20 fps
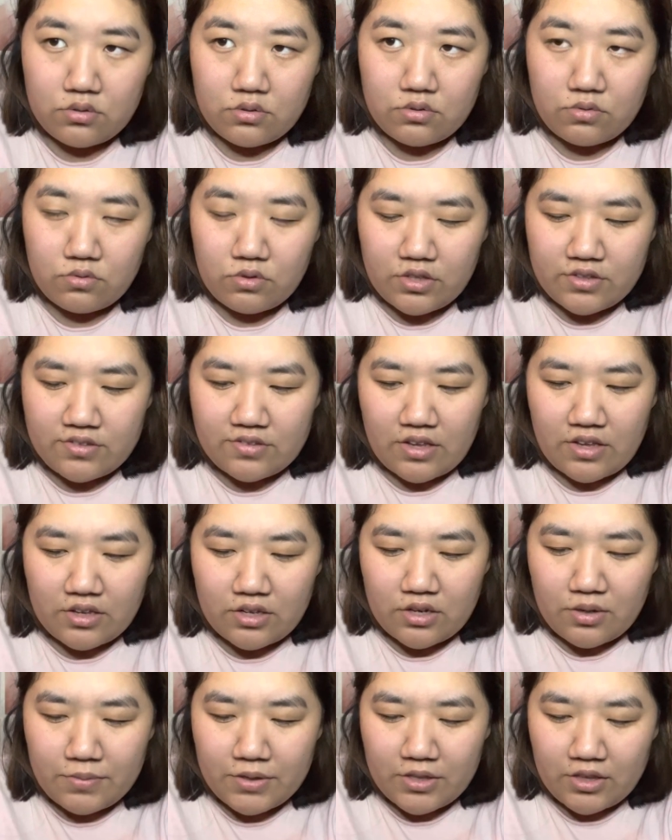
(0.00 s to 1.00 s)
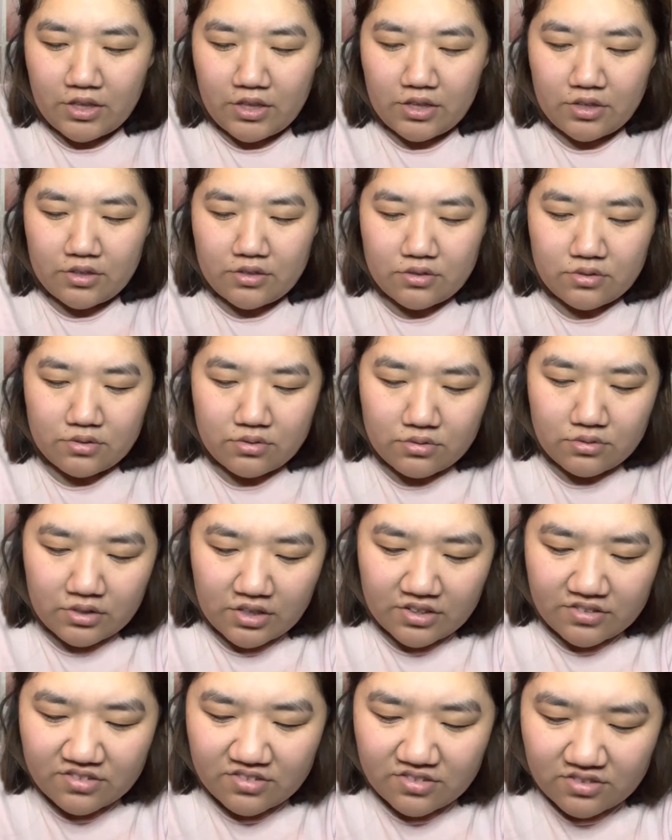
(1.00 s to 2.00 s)
Well, it's not gonna be like
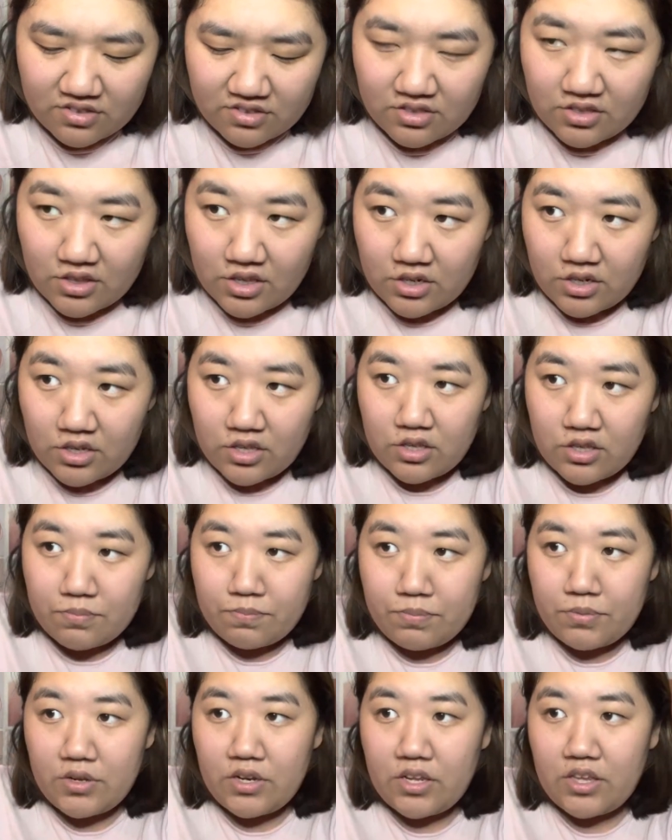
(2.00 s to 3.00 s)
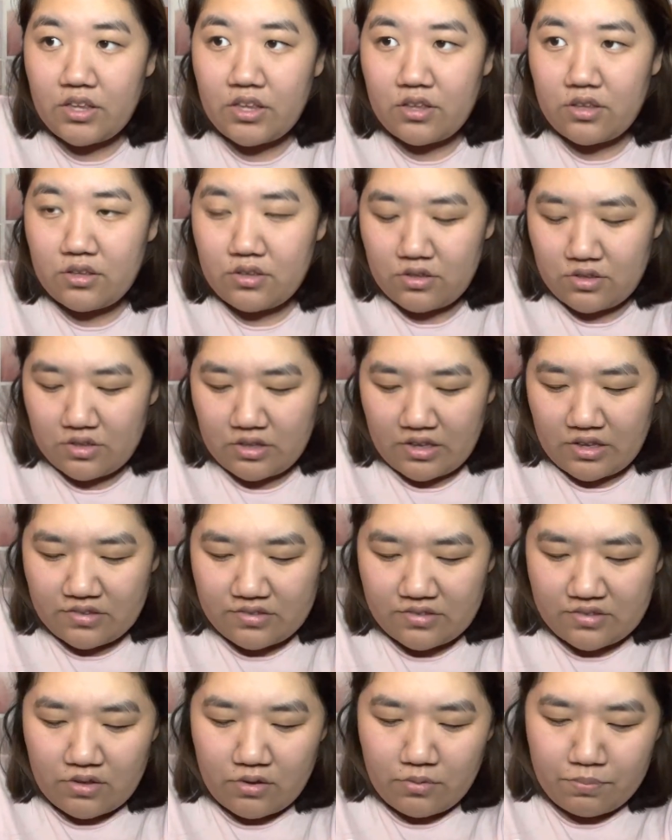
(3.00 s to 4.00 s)
aesthetic, but I
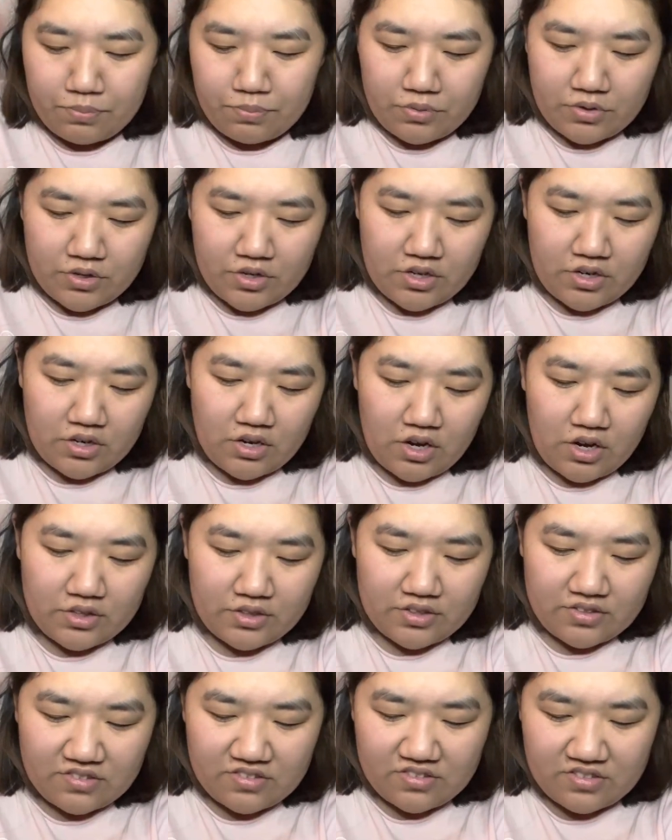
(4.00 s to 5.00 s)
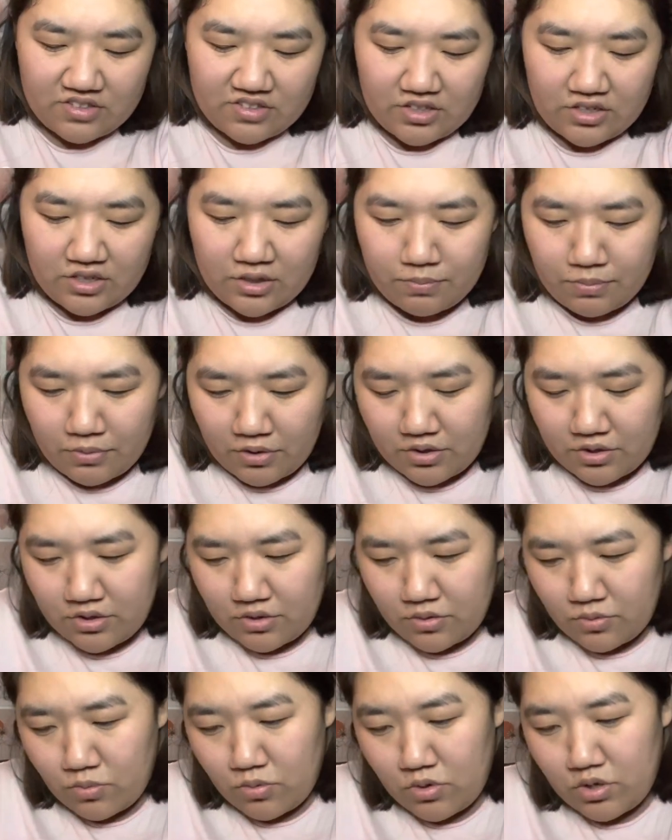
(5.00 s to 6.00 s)
guess I'll put it on the skinny part of
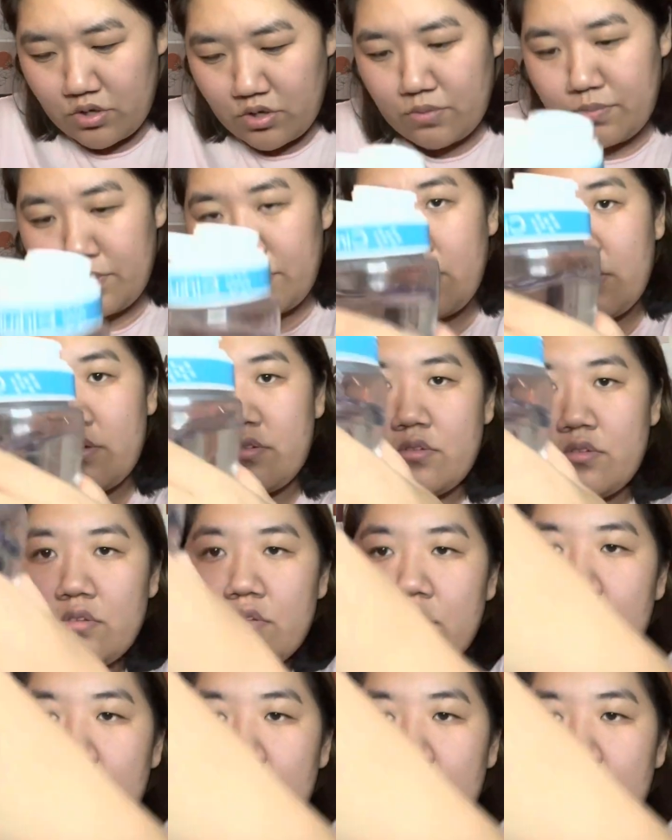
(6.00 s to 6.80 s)
the water bottle.